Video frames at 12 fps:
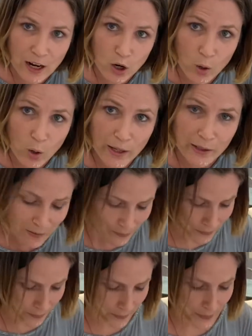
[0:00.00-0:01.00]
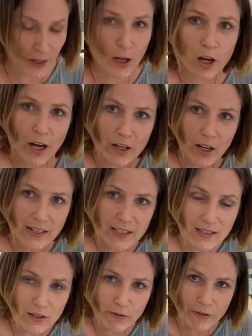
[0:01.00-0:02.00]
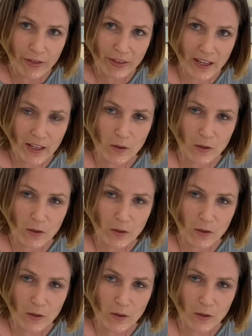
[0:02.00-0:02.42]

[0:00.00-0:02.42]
coil, a nice sort of thick